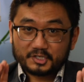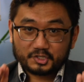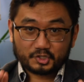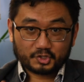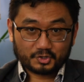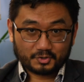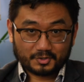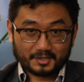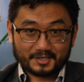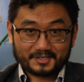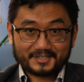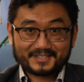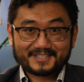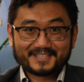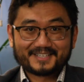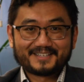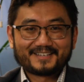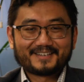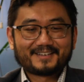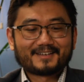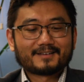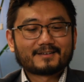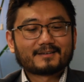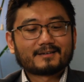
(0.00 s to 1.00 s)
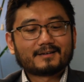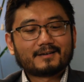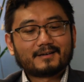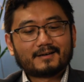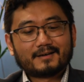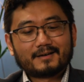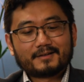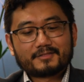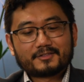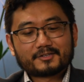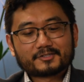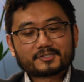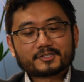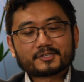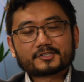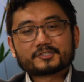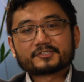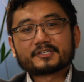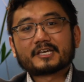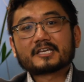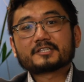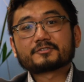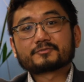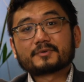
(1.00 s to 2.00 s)
short, the
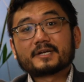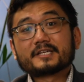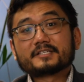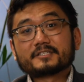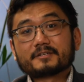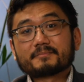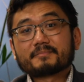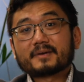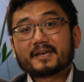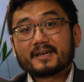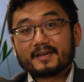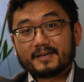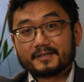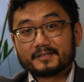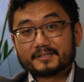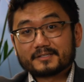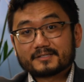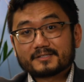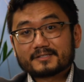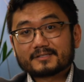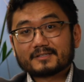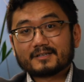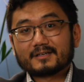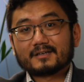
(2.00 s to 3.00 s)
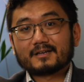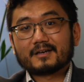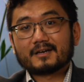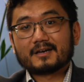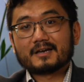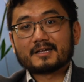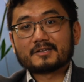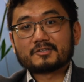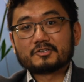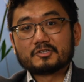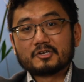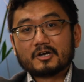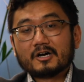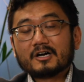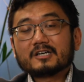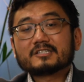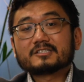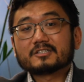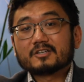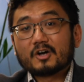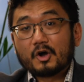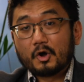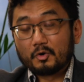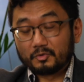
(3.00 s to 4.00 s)
success rate depends not
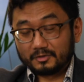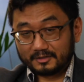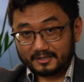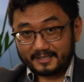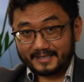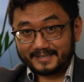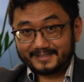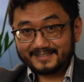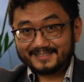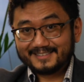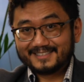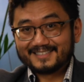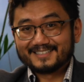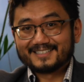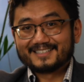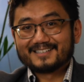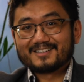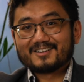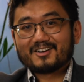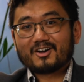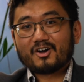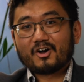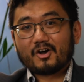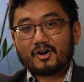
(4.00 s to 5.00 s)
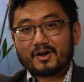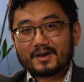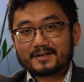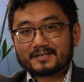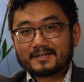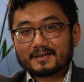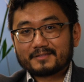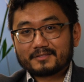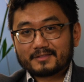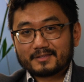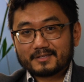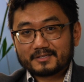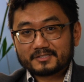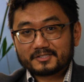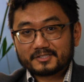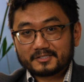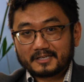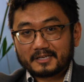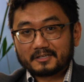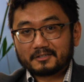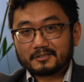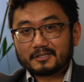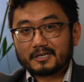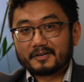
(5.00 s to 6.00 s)
only on the
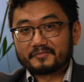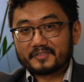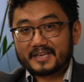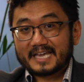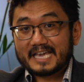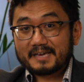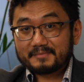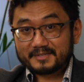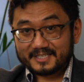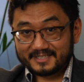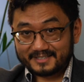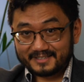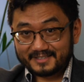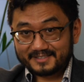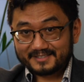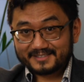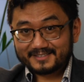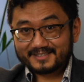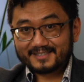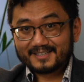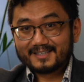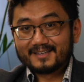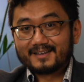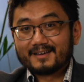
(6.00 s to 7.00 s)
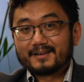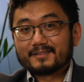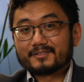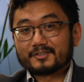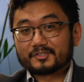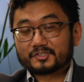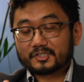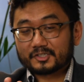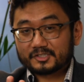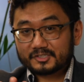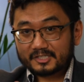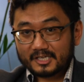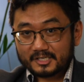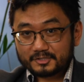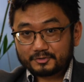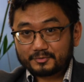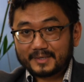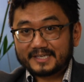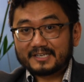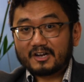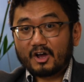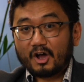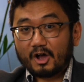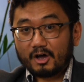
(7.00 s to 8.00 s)
skill of the hypnotist, the success
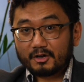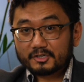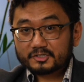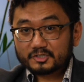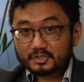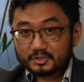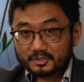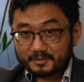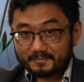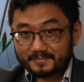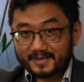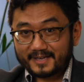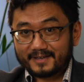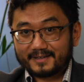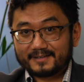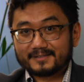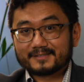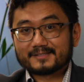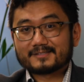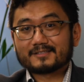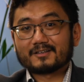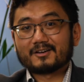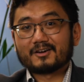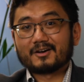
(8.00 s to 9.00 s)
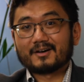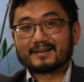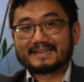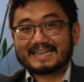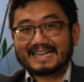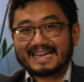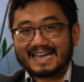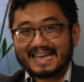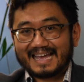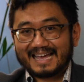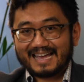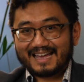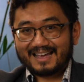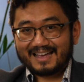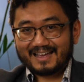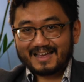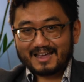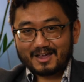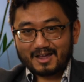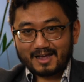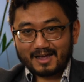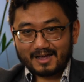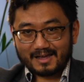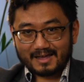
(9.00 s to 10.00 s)
rate also depends on
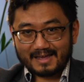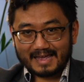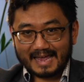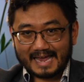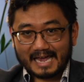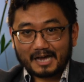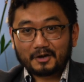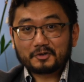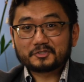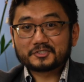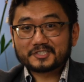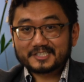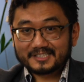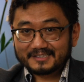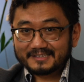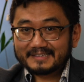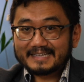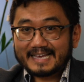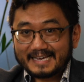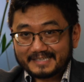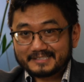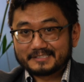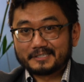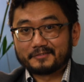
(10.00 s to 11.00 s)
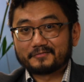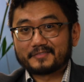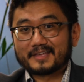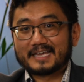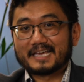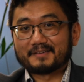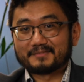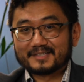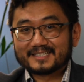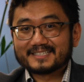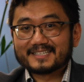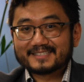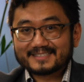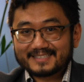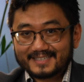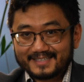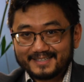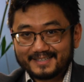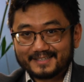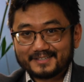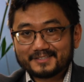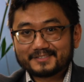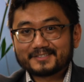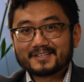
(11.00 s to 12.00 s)
how selective the hypnotist
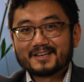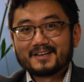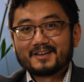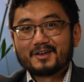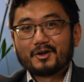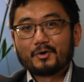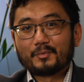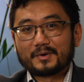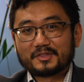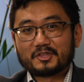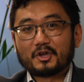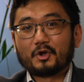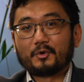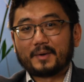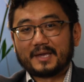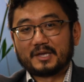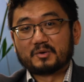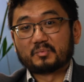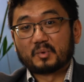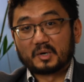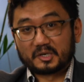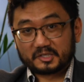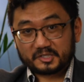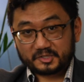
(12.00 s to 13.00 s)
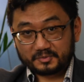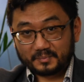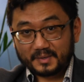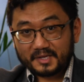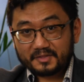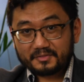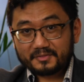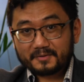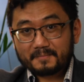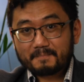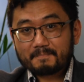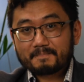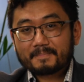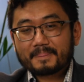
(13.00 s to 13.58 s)
is with who he works with.